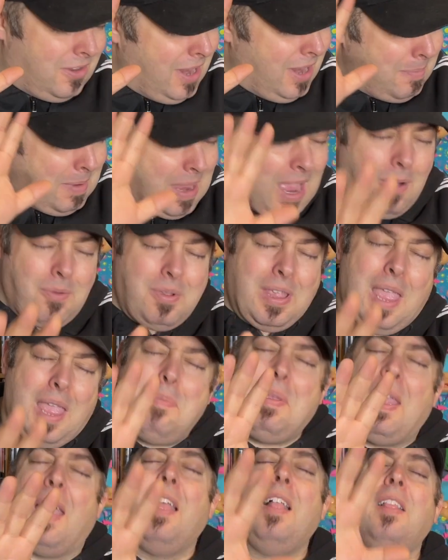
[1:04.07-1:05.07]
hear me out. Hear
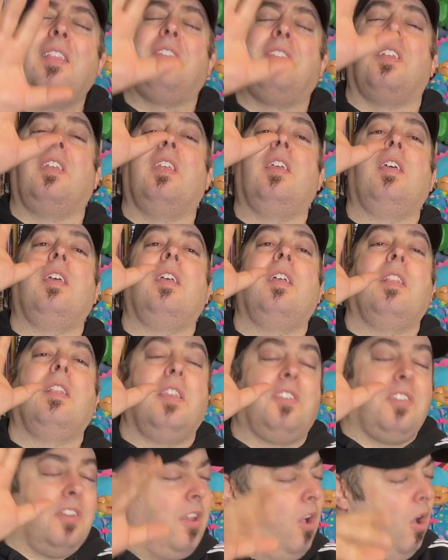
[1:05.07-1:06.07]
me. Listen,
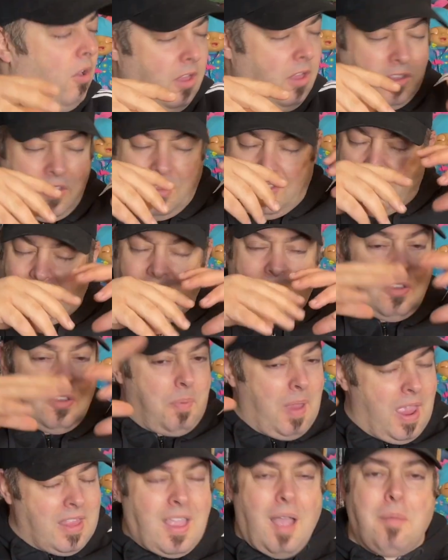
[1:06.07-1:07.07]
listen. Let's let's
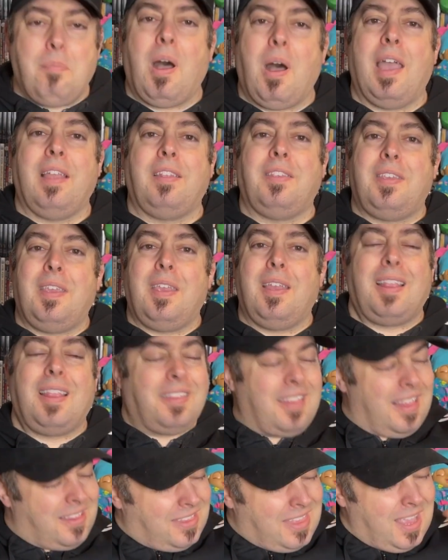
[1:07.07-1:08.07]
expand our minds here.
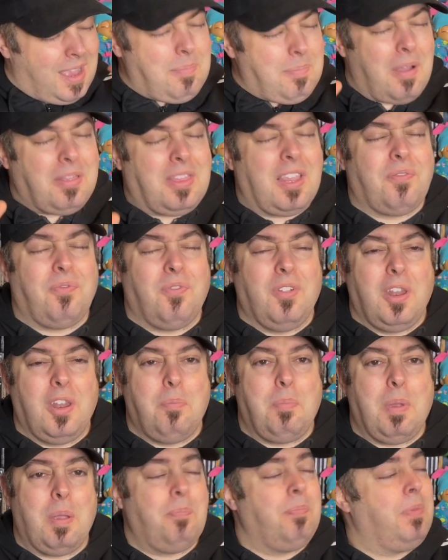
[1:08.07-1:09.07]
Let's let's think about this for a little
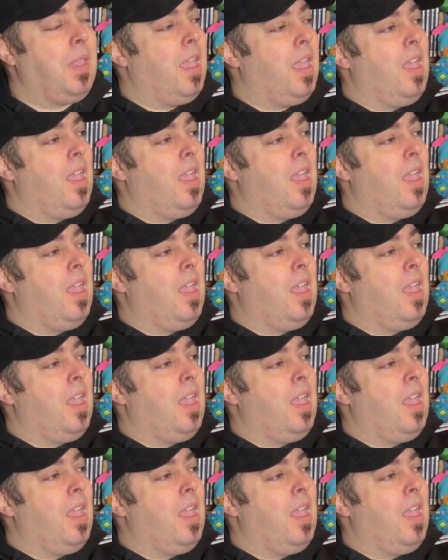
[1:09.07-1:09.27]
bit